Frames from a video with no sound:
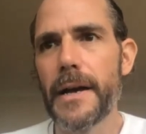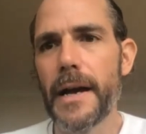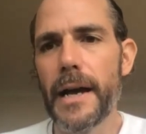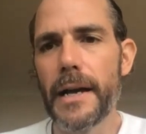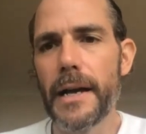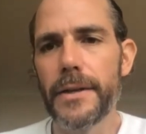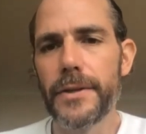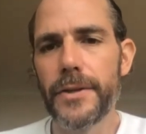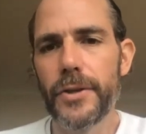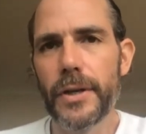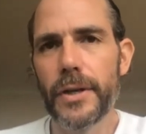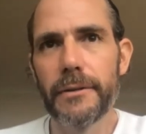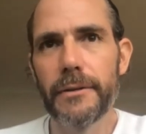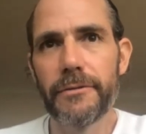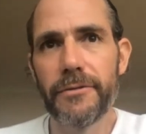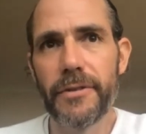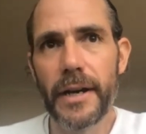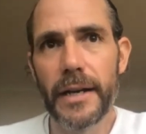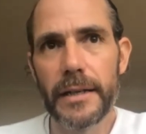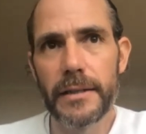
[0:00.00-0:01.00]
and you can
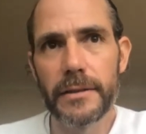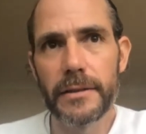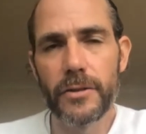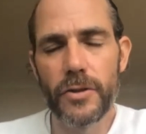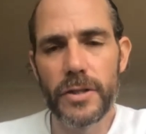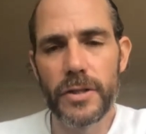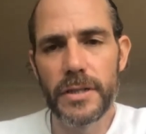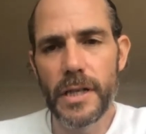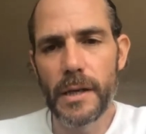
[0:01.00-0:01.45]
find us on